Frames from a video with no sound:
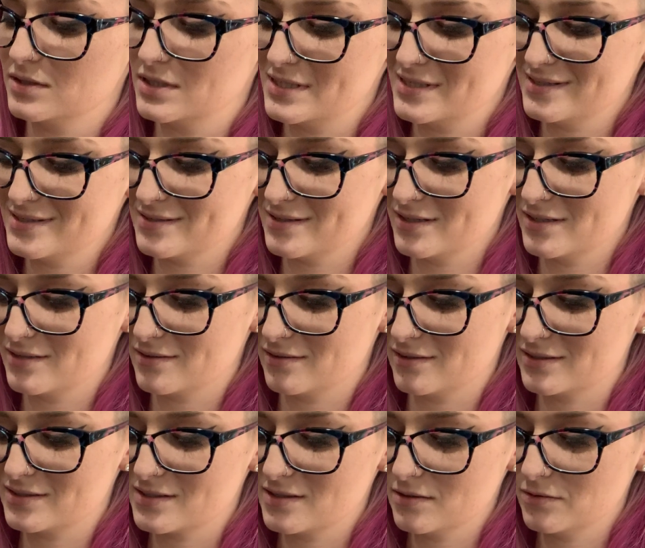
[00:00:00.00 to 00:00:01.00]
this is like,
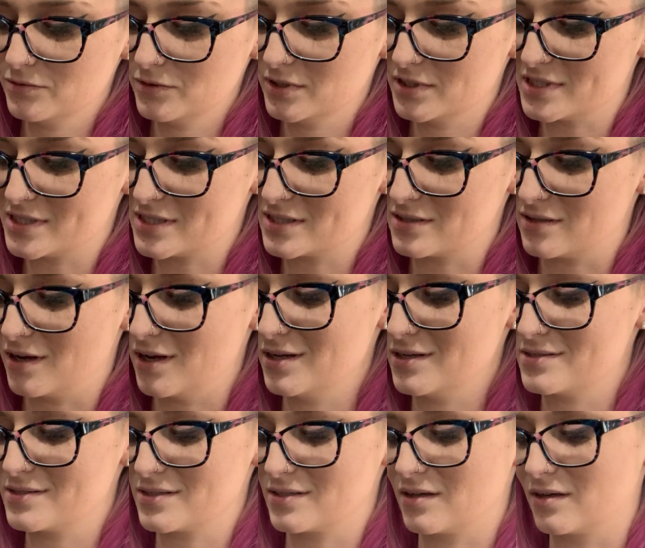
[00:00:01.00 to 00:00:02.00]
it's not really
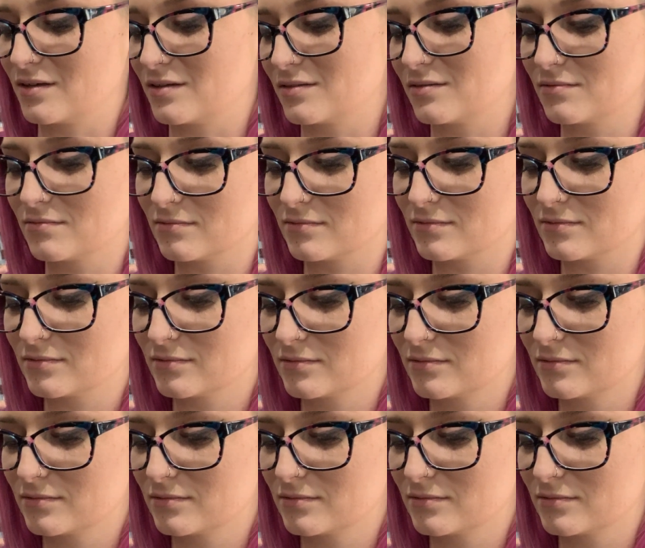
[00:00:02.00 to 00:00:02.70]
snakeskin,